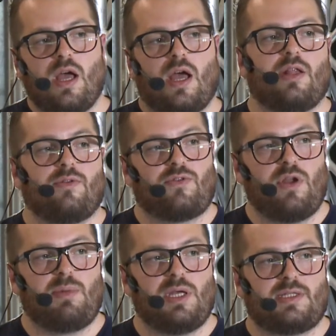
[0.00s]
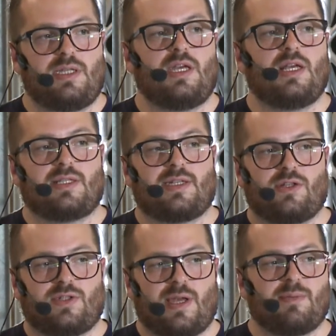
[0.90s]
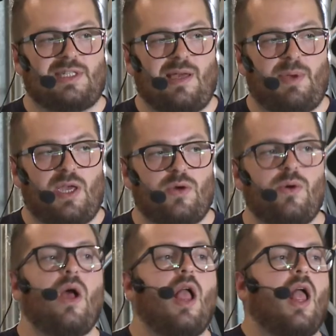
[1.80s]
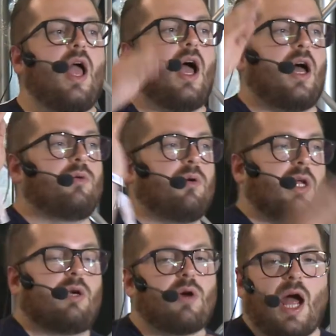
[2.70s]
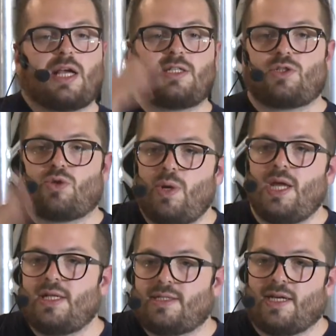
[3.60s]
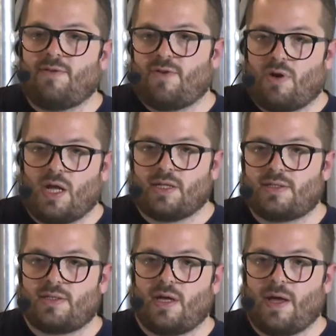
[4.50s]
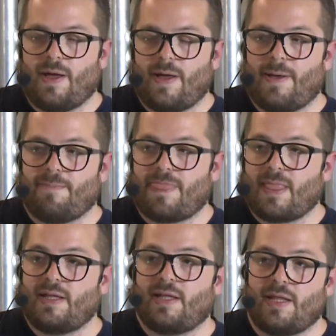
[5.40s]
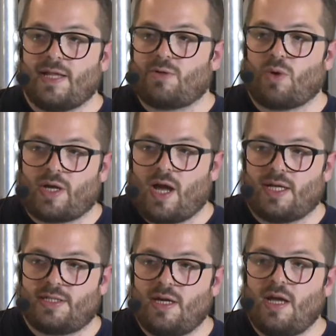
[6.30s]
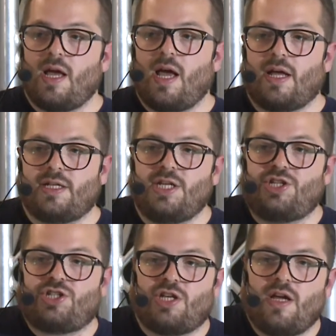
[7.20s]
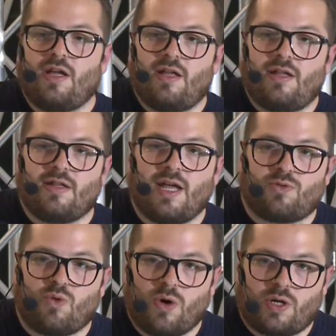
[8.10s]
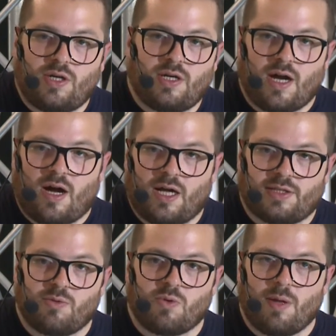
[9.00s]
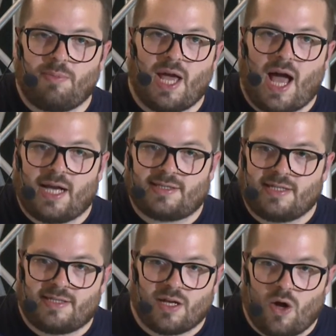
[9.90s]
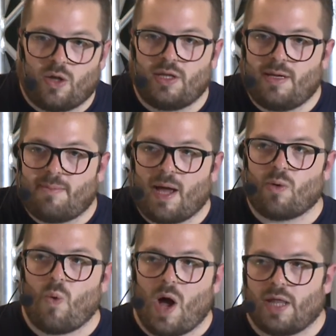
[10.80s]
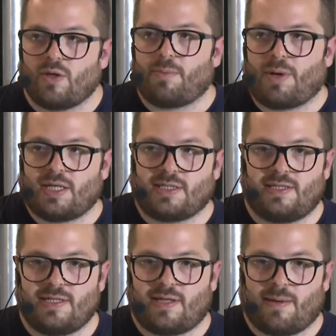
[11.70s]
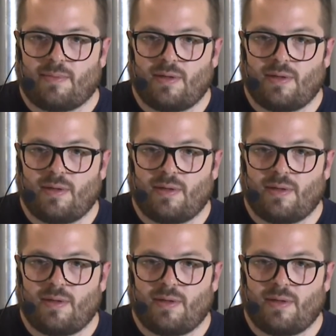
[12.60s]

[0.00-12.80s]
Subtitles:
and FreeBSD inside the same CPU, and we will rack 3 different network cards, and each network card will be accessing only by one operating system.